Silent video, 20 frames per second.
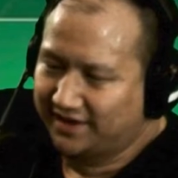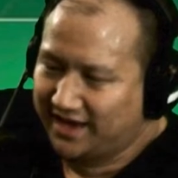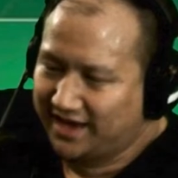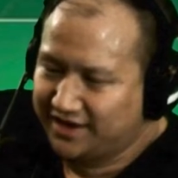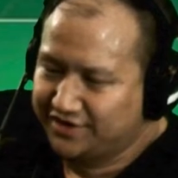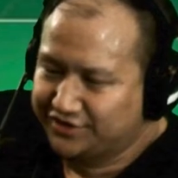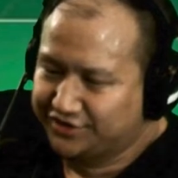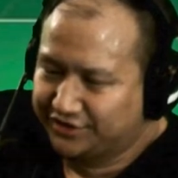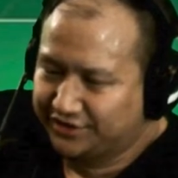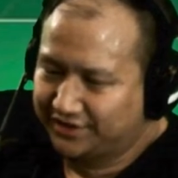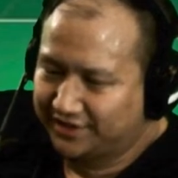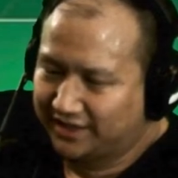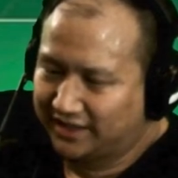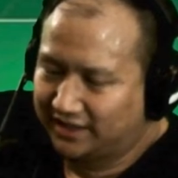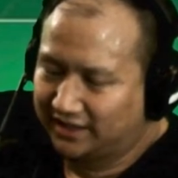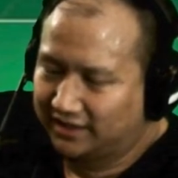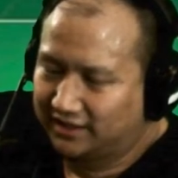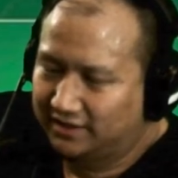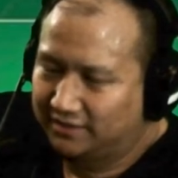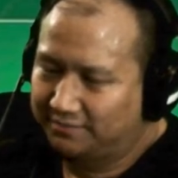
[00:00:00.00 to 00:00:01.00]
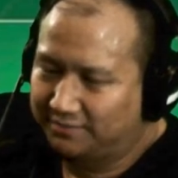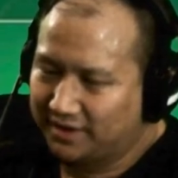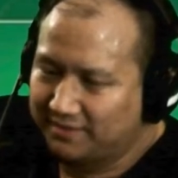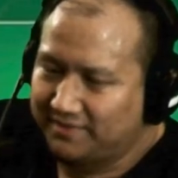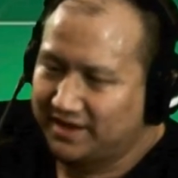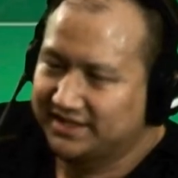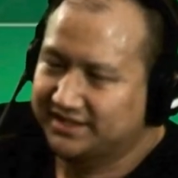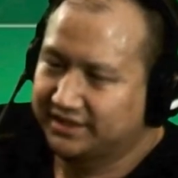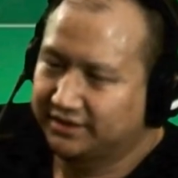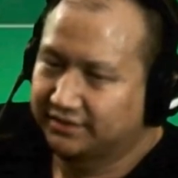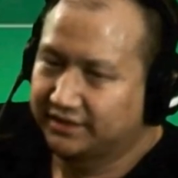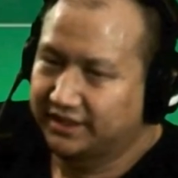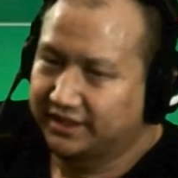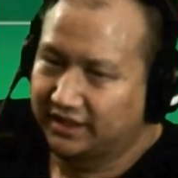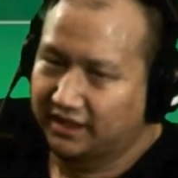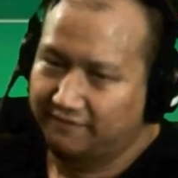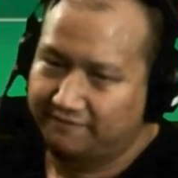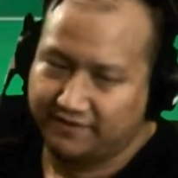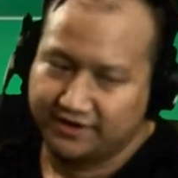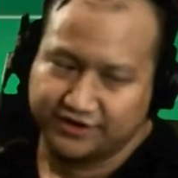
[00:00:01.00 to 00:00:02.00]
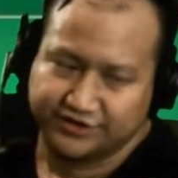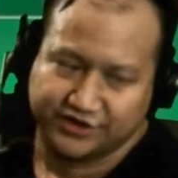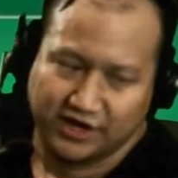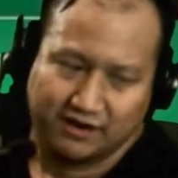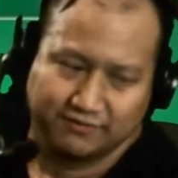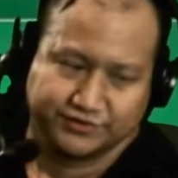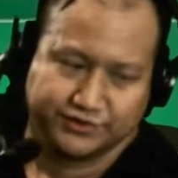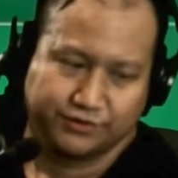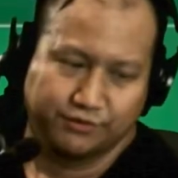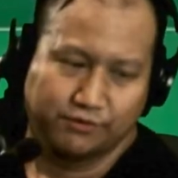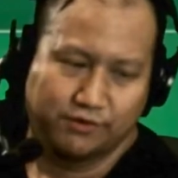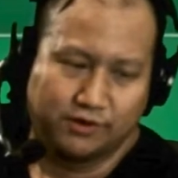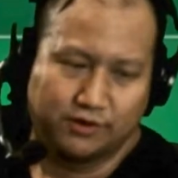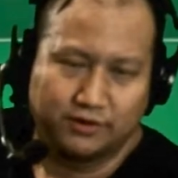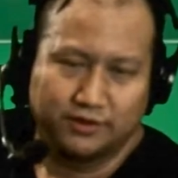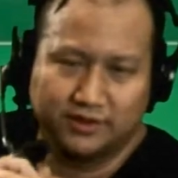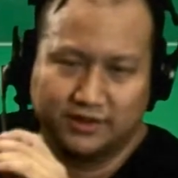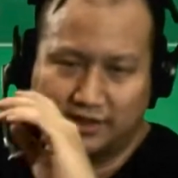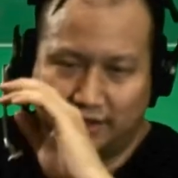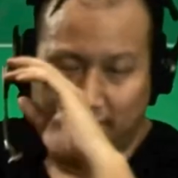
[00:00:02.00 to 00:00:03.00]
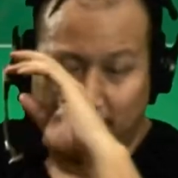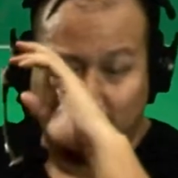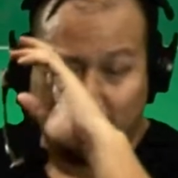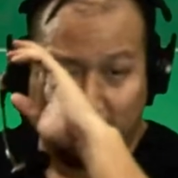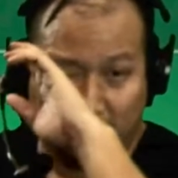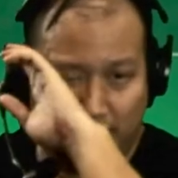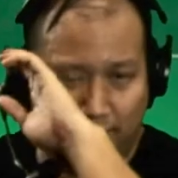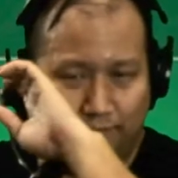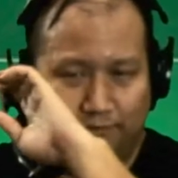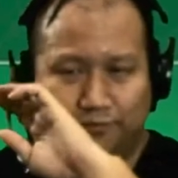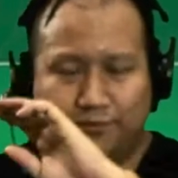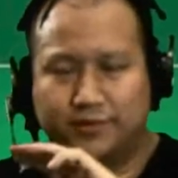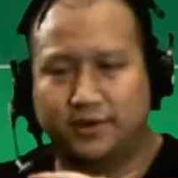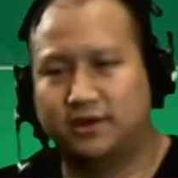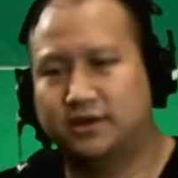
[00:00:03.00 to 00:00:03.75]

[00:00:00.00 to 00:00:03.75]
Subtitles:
occasionally, but basically I finished off school and